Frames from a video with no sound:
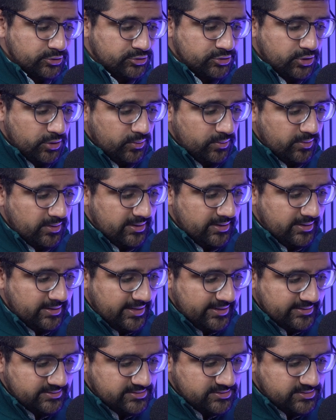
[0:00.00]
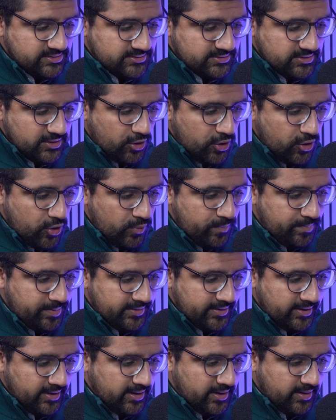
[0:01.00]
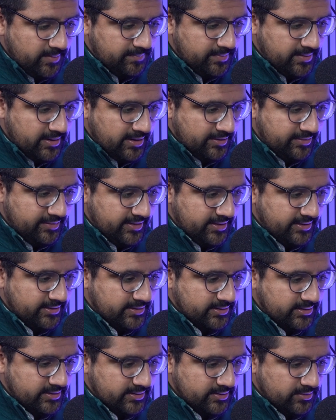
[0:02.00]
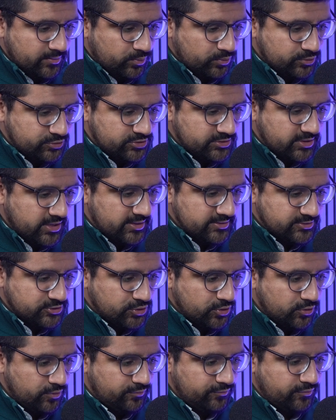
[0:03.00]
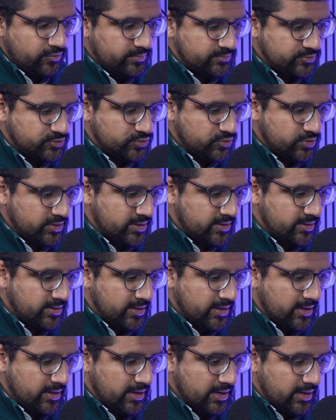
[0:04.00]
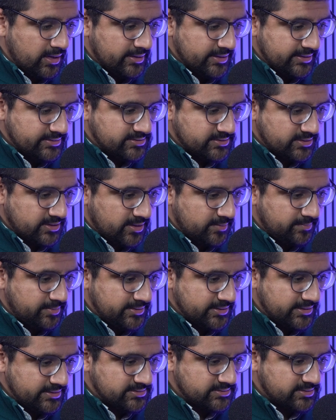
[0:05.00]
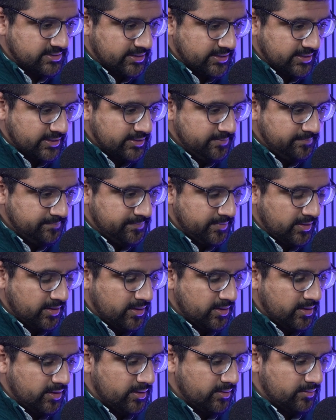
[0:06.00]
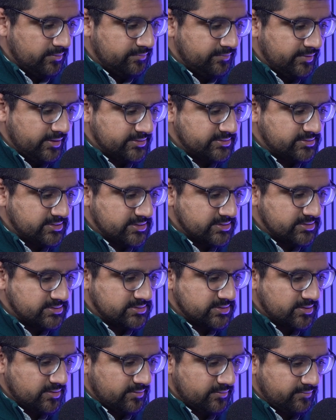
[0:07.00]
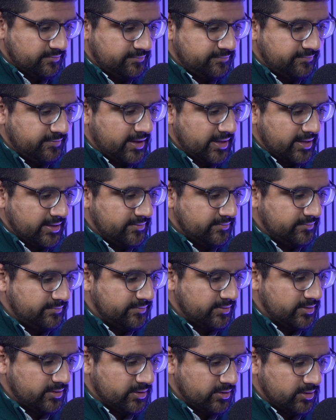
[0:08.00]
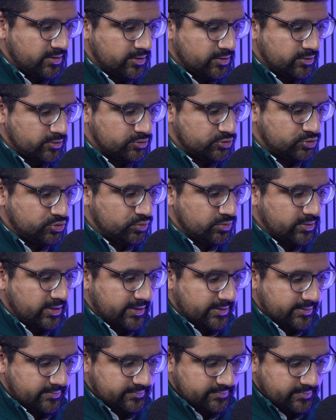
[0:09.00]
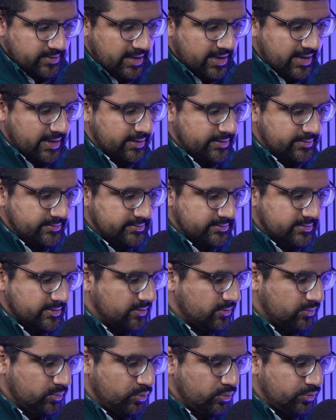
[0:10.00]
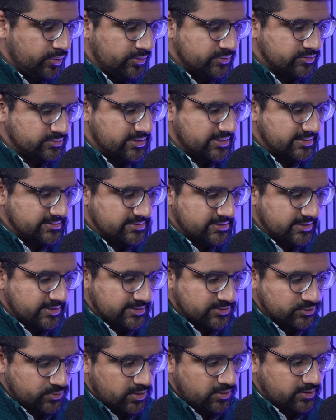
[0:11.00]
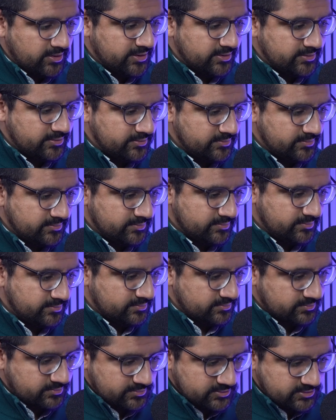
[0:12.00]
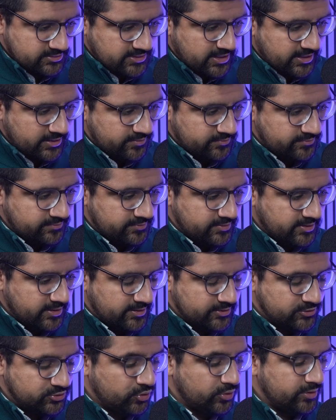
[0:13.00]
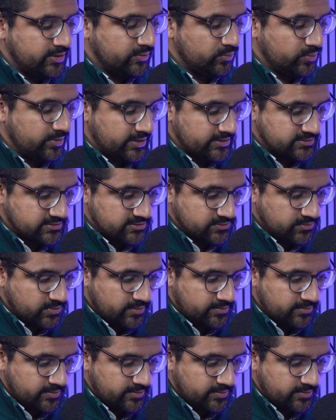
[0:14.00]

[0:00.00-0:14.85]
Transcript: So let's open up, I think we'll start from Surah Al-Isra, Bani Israel, verses 5 to 9. And all those listening as well can just kind of join in with us as well.